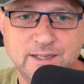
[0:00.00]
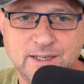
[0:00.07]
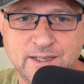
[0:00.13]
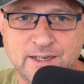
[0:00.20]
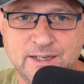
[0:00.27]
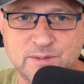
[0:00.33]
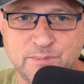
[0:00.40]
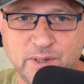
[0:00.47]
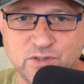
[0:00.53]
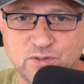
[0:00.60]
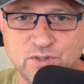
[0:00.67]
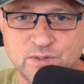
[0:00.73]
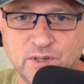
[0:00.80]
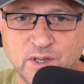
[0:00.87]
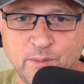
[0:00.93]
There is big
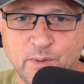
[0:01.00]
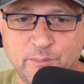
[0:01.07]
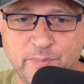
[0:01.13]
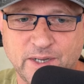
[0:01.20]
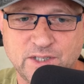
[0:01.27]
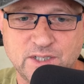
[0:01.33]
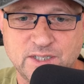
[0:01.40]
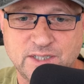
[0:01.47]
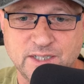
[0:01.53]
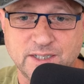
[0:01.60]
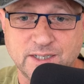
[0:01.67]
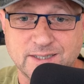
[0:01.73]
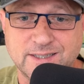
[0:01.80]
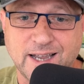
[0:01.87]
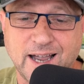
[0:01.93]
news about Benji
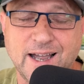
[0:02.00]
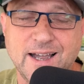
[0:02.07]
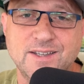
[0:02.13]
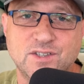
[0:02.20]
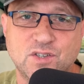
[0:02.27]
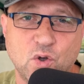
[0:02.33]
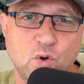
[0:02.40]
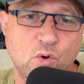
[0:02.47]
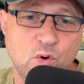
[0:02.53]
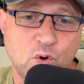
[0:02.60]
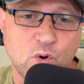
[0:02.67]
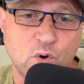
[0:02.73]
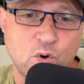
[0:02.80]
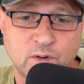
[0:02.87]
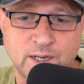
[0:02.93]
Siegrist and
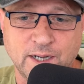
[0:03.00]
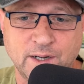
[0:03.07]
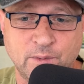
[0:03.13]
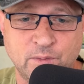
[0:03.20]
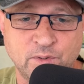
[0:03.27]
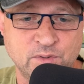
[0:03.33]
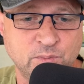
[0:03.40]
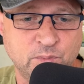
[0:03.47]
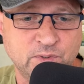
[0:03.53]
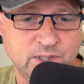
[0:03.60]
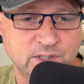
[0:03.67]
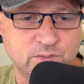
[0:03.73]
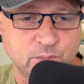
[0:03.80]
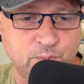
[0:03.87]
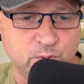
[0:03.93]
O. Uh,
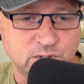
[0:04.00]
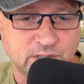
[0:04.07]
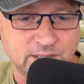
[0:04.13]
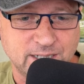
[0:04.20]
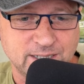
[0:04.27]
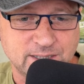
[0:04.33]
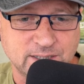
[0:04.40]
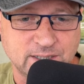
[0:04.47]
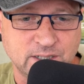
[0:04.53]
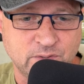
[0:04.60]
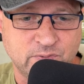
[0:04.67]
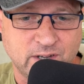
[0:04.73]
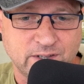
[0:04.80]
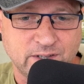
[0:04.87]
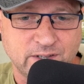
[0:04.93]
did report it yesterday.
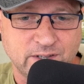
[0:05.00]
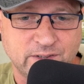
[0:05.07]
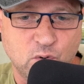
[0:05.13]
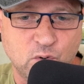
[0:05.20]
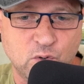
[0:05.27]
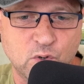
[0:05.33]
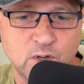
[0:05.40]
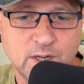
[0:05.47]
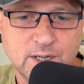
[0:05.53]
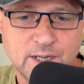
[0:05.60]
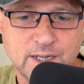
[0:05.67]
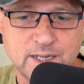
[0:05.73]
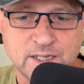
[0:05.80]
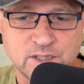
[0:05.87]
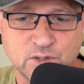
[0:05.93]
The fact that O
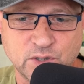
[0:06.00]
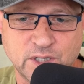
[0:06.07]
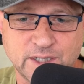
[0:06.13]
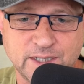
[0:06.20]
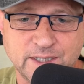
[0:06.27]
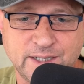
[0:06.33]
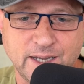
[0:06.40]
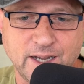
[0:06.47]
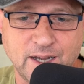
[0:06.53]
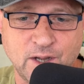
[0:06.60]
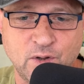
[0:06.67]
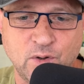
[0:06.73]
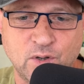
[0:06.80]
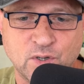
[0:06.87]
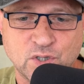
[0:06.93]
is looking to get
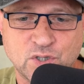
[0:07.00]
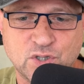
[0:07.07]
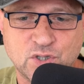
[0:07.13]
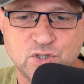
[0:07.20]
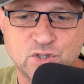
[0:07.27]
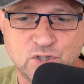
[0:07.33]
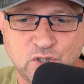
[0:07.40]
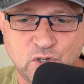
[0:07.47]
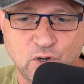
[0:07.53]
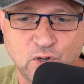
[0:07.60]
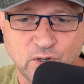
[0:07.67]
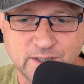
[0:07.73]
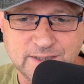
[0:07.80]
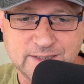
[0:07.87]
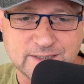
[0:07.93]
out of
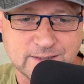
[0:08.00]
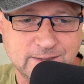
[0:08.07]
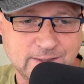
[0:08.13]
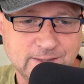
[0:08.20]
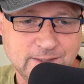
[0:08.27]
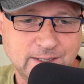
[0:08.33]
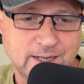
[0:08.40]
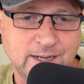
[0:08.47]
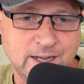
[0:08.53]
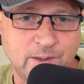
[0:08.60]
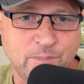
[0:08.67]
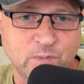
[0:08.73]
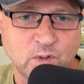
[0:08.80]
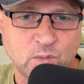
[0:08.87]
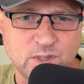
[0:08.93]
Scotland,
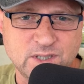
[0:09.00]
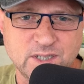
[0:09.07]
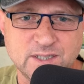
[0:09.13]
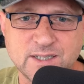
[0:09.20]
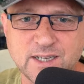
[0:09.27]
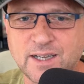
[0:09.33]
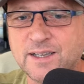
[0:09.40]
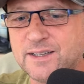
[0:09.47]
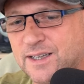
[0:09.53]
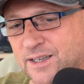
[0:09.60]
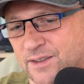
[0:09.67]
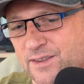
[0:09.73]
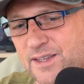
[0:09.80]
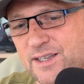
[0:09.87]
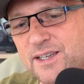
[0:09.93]
um, which is, I,
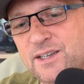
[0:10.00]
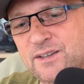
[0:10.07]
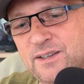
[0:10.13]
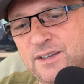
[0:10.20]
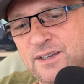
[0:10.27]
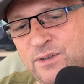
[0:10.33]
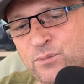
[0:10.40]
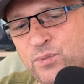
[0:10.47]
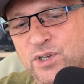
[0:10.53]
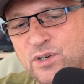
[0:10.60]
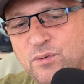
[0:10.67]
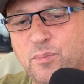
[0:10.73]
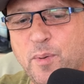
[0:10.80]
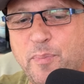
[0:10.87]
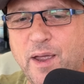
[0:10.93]
I think, would you
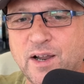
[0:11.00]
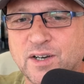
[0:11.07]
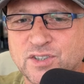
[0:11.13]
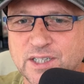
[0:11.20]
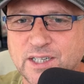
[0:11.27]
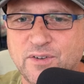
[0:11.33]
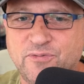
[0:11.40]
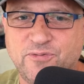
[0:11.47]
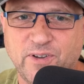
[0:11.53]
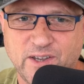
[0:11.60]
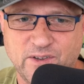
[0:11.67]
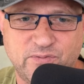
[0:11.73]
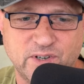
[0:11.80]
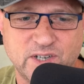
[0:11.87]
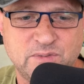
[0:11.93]
not be better trying to
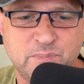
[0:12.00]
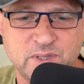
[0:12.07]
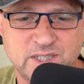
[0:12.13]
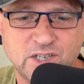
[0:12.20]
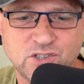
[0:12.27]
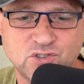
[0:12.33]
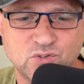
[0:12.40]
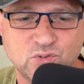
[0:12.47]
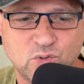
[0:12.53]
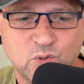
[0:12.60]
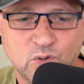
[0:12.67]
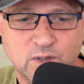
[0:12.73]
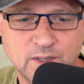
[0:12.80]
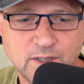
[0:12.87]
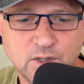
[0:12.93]
fight for his position?
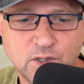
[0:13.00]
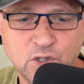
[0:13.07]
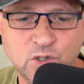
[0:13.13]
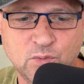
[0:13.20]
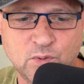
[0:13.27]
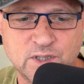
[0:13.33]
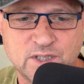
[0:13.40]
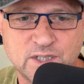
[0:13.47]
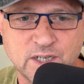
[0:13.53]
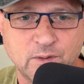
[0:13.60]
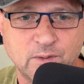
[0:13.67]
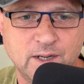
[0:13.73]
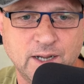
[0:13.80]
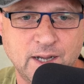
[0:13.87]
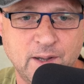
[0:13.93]
O O wants
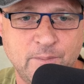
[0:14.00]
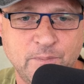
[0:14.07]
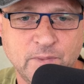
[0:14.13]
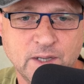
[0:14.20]
out. Um,